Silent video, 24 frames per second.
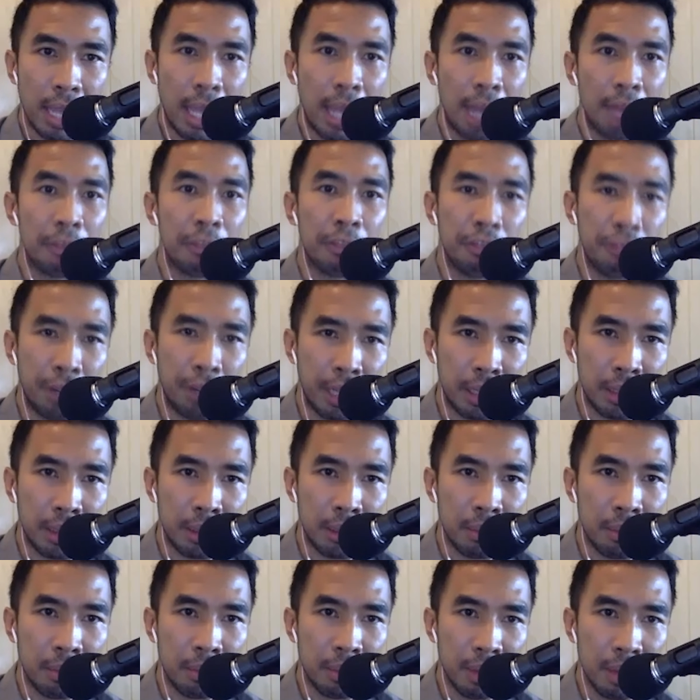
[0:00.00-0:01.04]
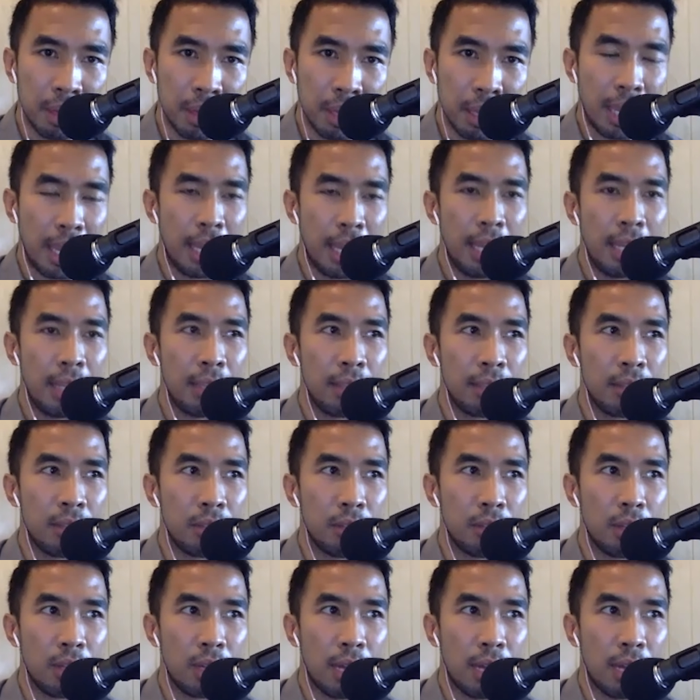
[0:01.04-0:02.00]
and freedom and